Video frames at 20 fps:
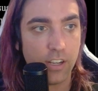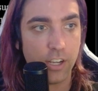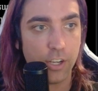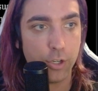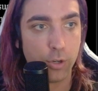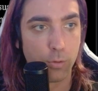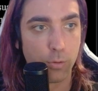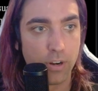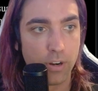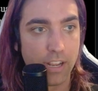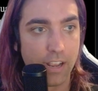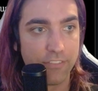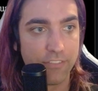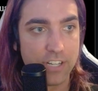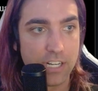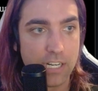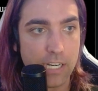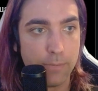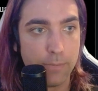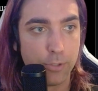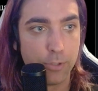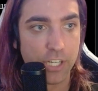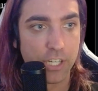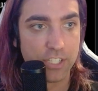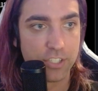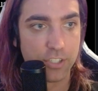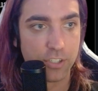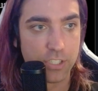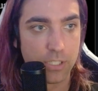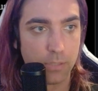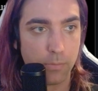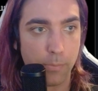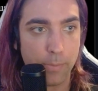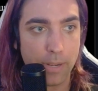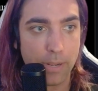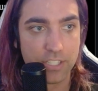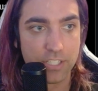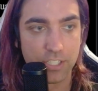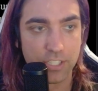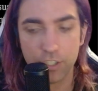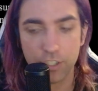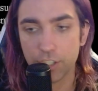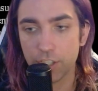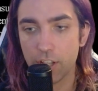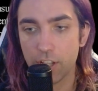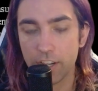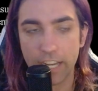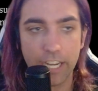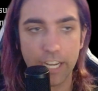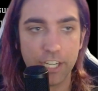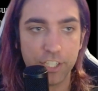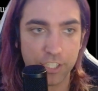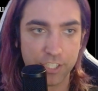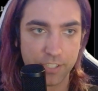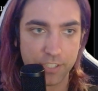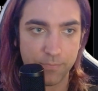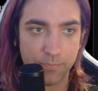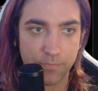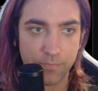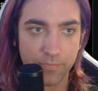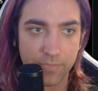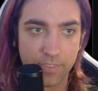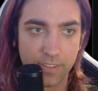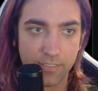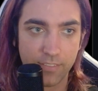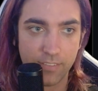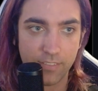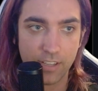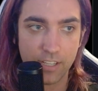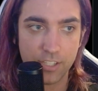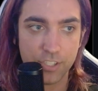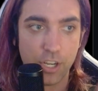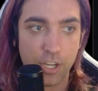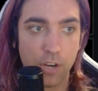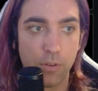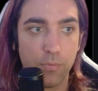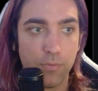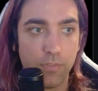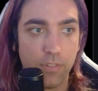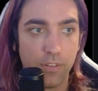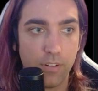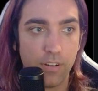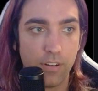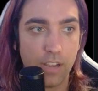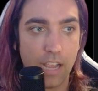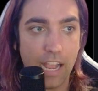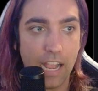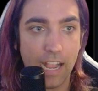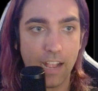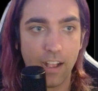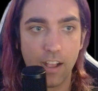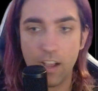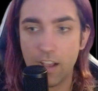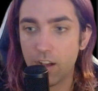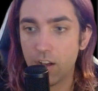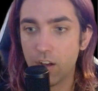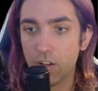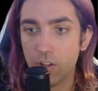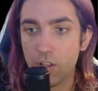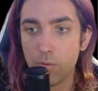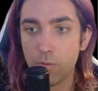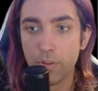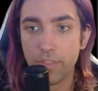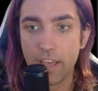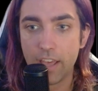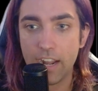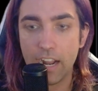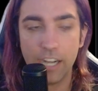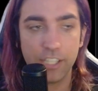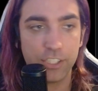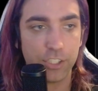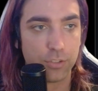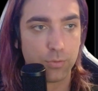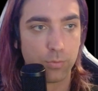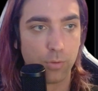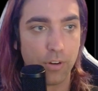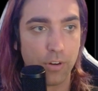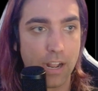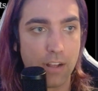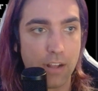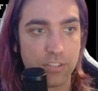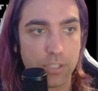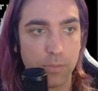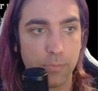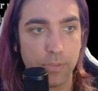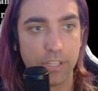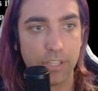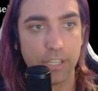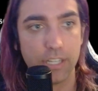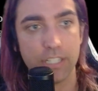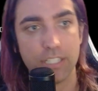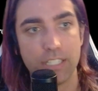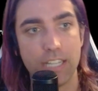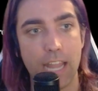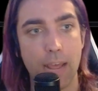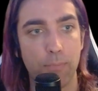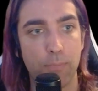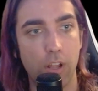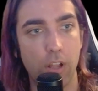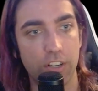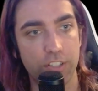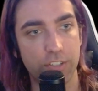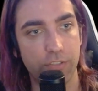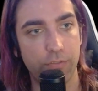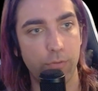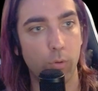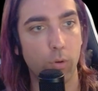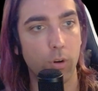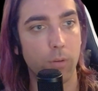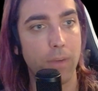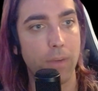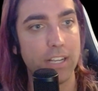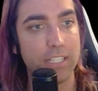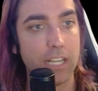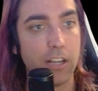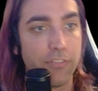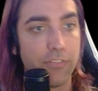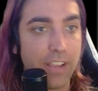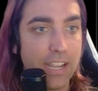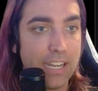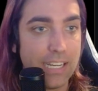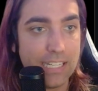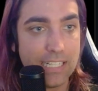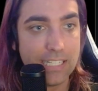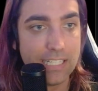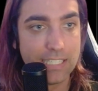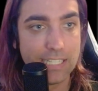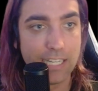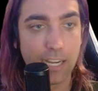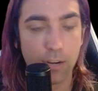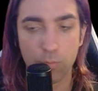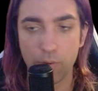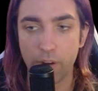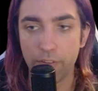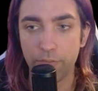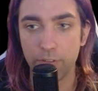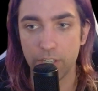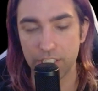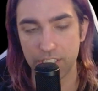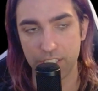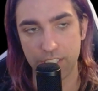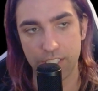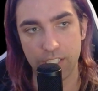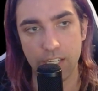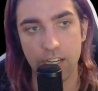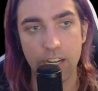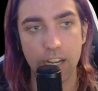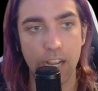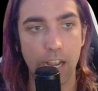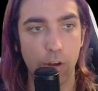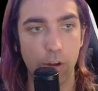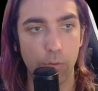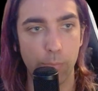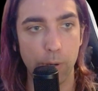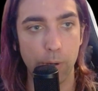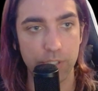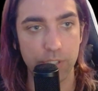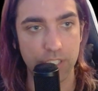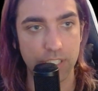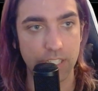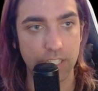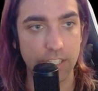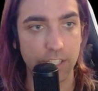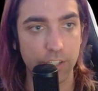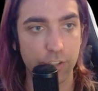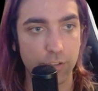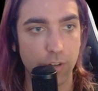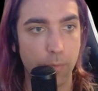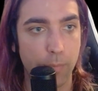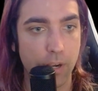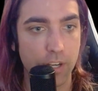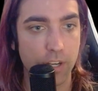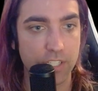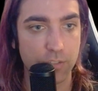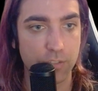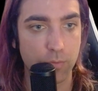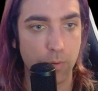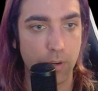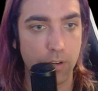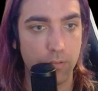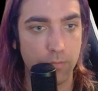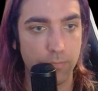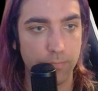You're running out of time. Your chances are slim at best. Good luck, agent. So, along with that, I just wrote out some of the stat blocks for myself and easy reference. I'll post this in the Dropbox as well.